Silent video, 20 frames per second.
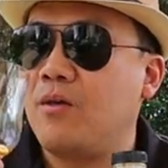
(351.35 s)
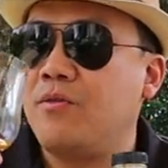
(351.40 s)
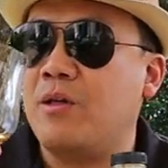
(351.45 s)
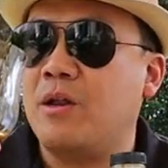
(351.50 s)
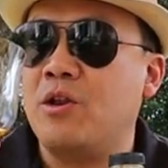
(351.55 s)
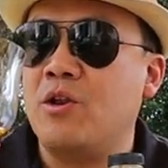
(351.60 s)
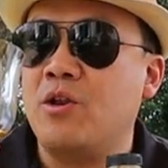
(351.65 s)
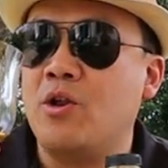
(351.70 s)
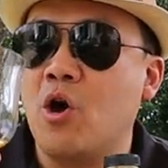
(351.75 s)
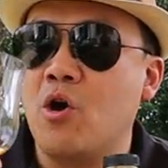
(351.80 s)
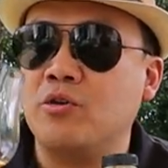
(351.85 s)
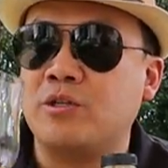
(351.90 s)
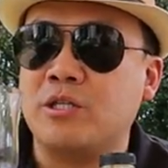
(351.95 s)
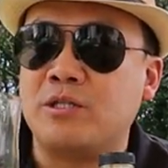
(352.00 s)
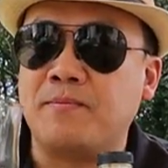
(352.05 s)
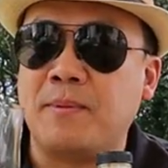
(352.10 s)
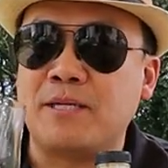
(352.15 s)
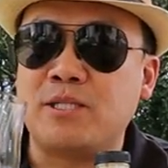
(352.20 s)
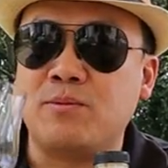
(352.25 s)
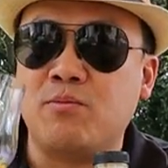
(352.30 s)
The nose
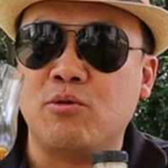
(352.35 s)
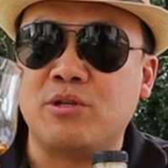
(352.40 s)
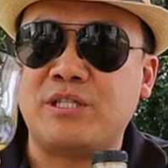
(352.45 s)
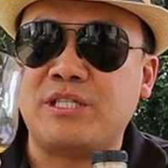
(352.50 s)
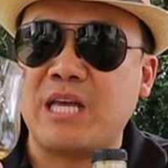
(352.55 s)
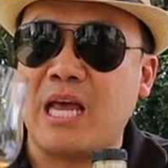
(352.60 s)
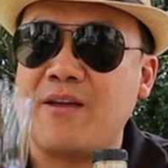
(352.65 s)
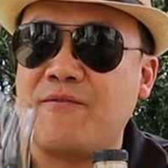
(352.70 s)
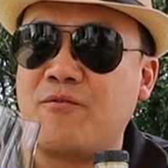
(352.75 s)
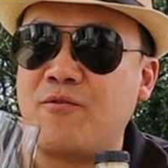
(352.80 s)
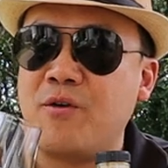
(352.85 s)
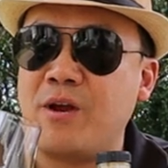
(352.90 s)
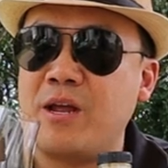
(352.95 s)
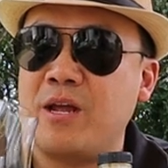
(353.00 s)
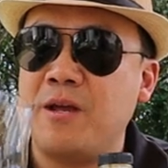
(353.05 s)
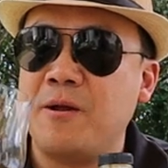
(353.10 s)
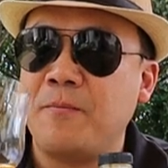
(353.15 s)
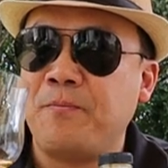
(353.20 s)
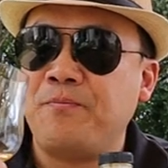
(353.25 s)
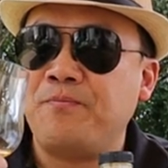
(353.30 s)
is much more
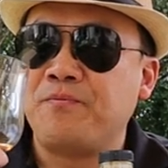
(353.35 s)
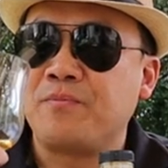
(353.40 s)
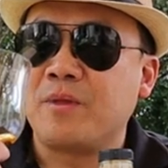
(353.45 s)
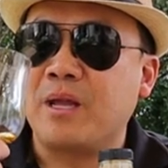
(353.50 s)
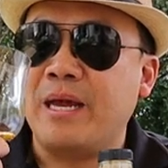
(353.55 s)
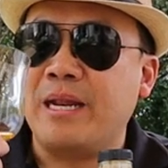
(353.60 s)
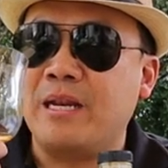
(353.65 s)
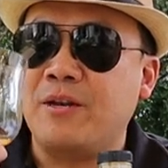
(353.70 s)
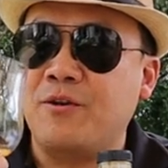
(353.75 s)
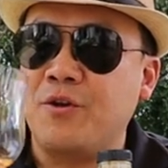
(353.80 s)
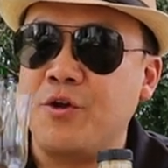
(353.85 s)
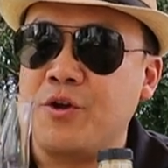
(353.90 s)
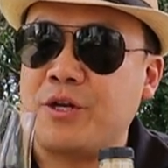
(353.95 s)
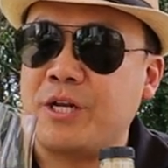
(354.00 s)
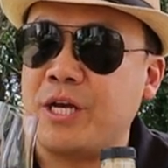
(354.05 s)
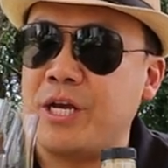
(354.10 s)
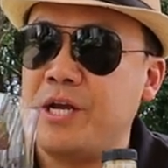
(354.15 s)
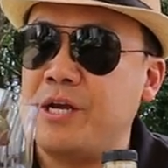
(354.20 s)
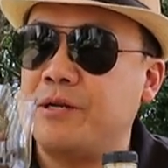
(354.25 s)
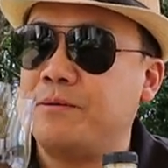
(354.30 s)
savory and
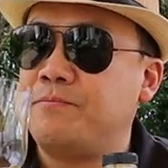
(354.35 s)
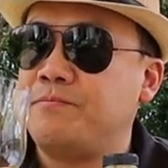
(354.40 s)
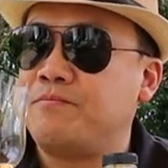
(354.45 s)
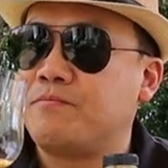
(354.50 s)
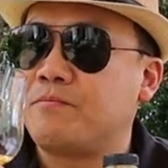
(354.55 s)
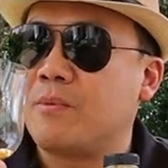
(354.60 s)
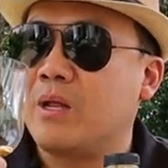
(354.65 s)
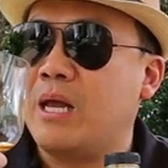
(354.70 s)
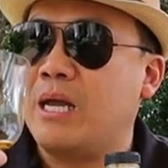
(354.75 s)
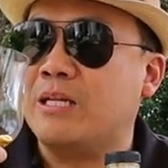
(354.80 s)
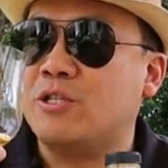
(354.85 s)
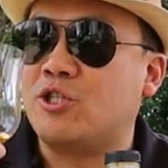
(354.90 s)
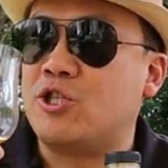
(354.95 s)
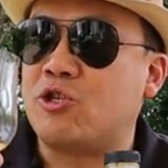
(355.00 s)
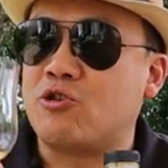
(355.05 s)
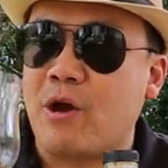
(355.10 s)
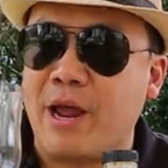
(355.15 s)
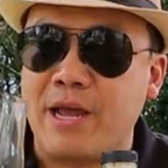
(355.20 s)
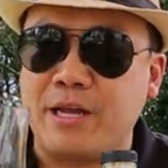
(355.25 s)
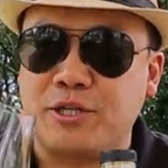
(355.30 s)
dirty and
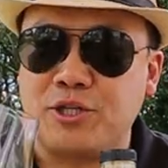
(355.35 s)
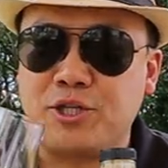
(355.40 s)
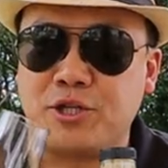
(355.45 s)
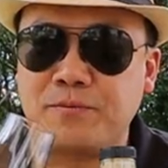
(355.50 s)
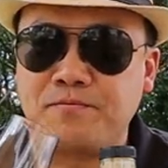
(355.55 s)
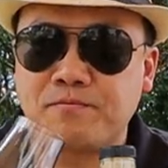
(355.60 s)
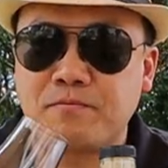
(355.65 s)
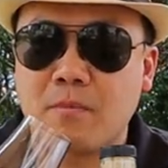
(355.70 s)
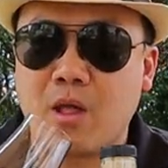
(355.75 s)
strange.